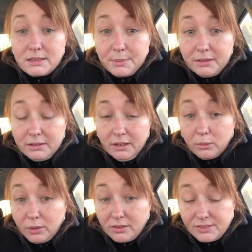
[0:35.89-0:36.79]
typically on
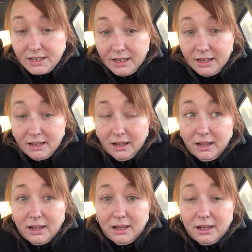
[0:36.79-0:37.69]
a rough day,
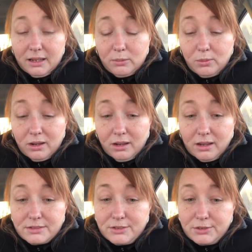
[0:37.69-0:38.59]
I
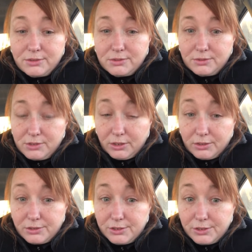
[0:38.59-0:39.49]
want to
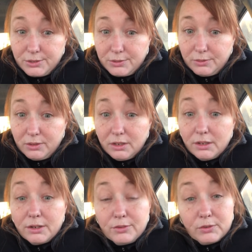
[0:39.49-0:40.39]
turn to
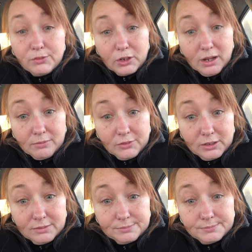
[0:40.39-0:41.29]
food for
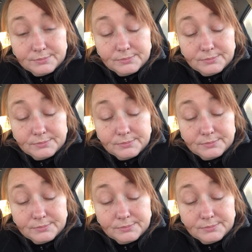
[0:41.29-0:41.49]
comfort,